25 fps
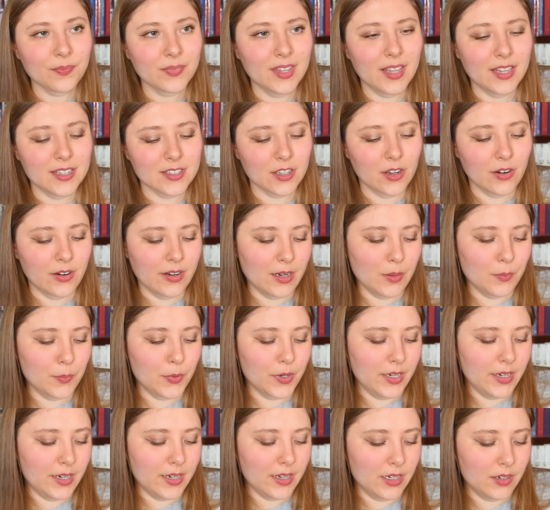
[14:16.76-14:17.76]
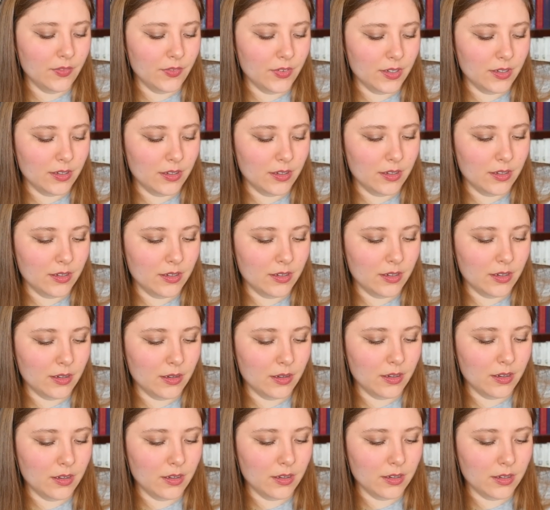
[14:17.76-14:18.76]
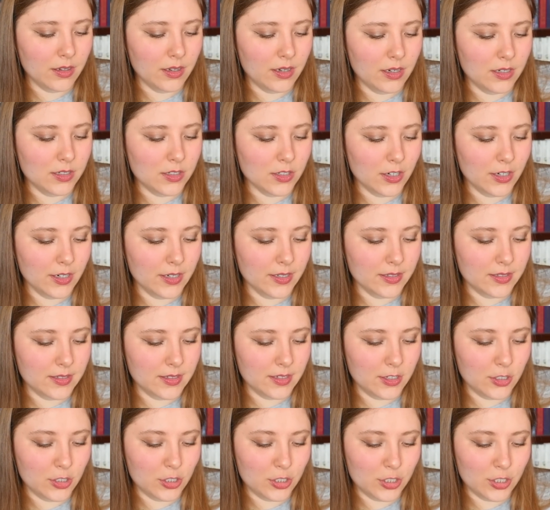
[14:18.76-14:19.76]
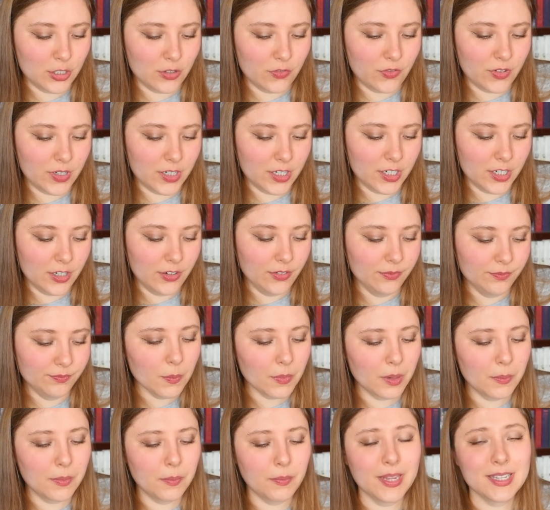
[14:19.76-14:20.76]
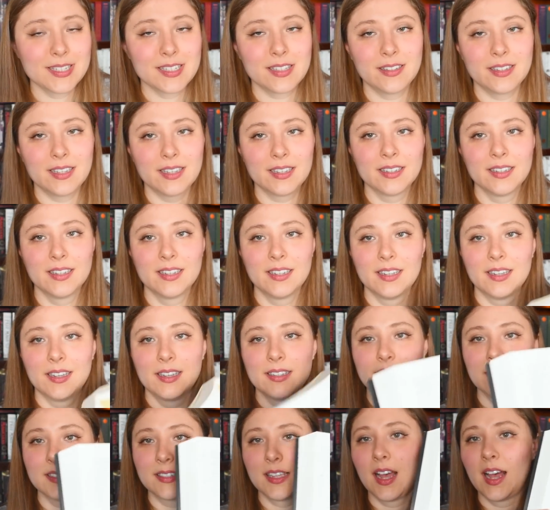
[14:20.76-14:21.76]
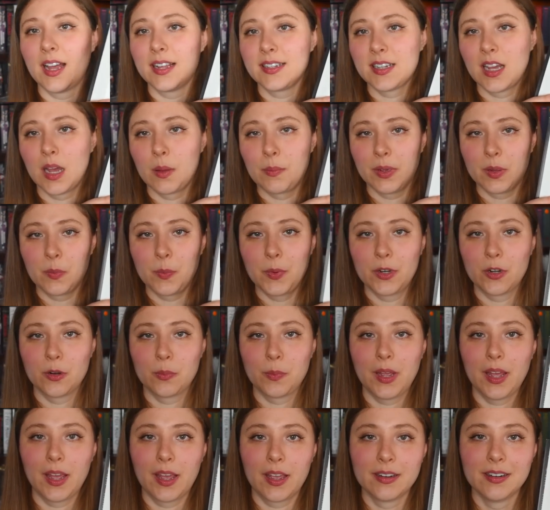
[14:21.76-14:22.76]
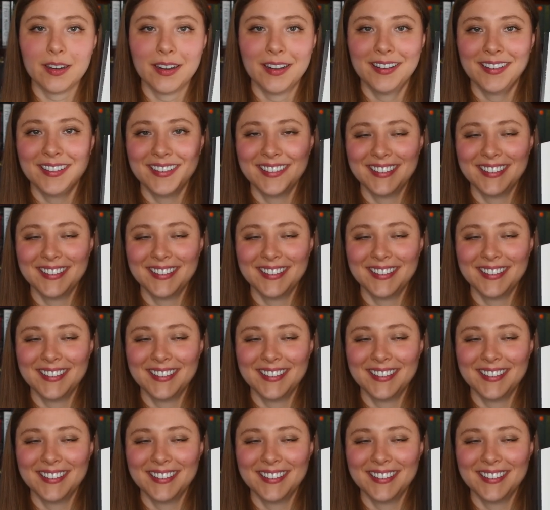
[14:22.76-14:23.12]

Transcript: is already pretty kind of a uh, kind of dark and sinister figure. But I mean, basically, this is Hot Topic Peter Pan.